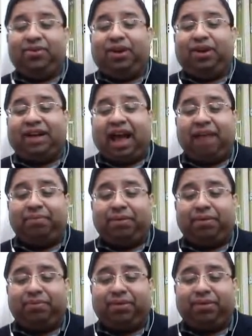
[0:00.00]
What type
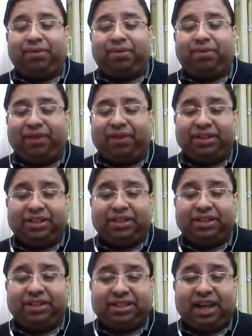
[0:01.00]
of
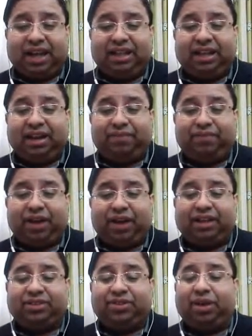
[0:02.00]
references style they are
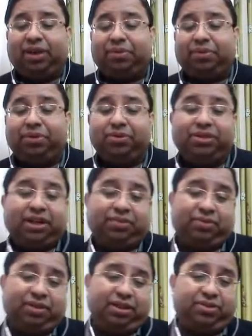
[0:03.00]
applying. So you have to use
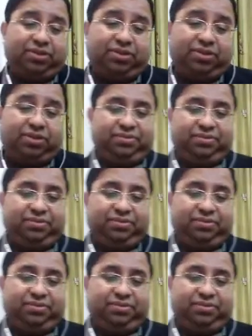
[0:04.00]
that one. That's all.